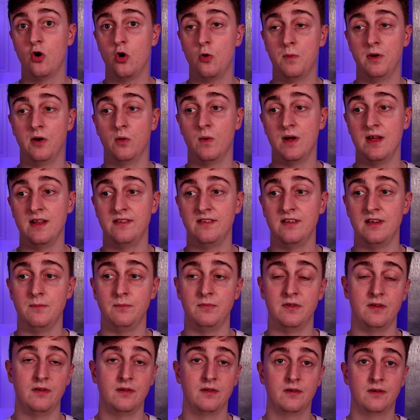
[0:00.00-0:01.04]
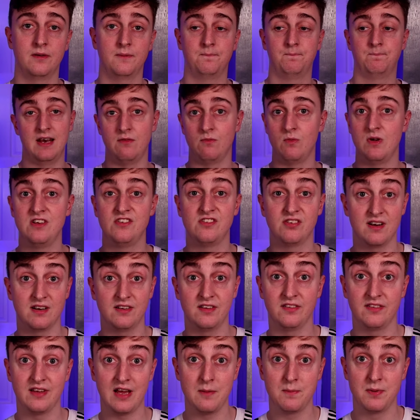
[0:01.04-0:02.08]
home and away teams in there. if we try
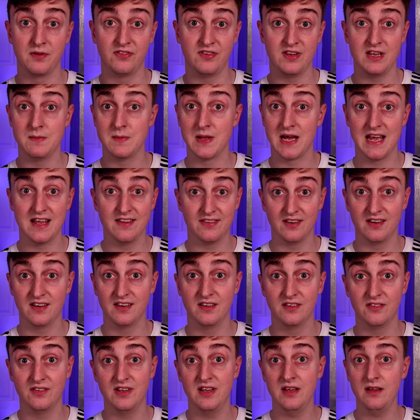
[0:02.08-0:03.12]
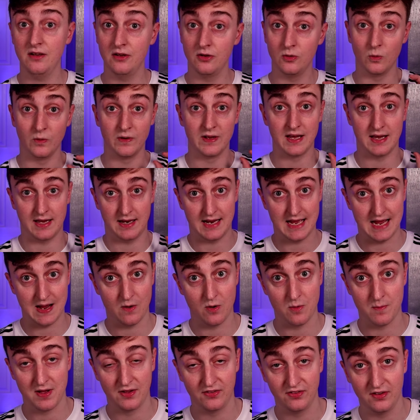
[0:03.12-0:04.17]
to type a team that isn't in the league, you'll get an
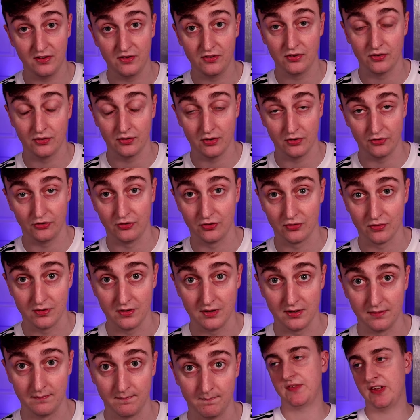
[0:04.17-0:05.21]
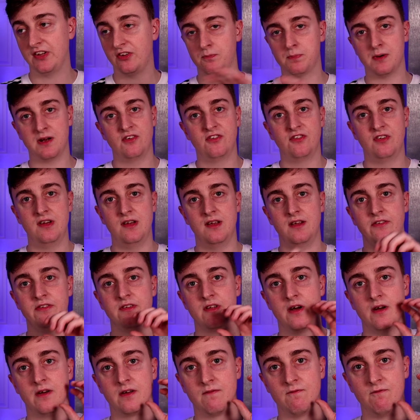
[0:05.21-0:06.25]
error message on screen. This spreadsheet is
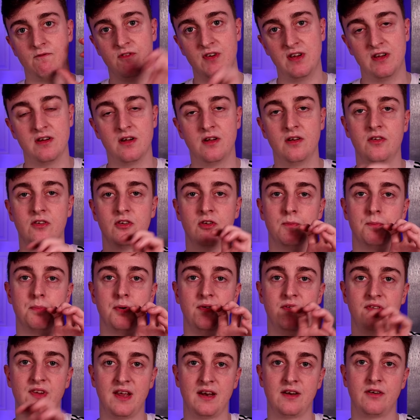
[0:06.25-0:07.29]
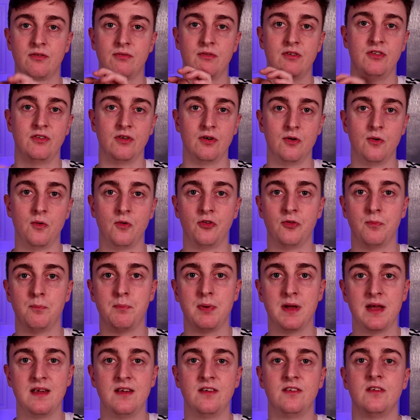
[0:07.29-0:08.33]
now configured to predict results
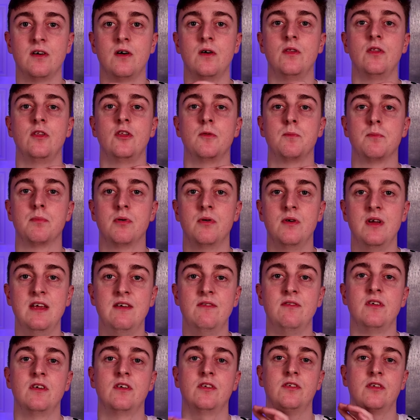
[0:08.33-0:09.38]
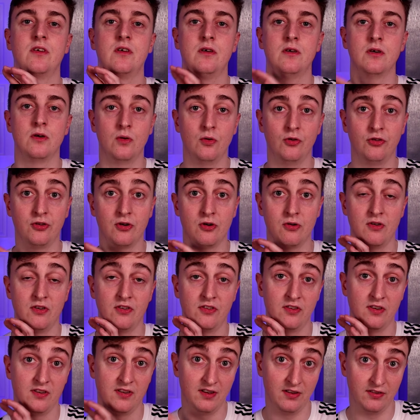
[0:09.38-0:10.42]
based on the previous goal scoring
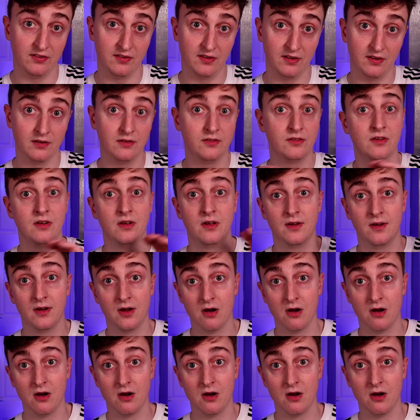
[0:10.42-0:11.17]
statistics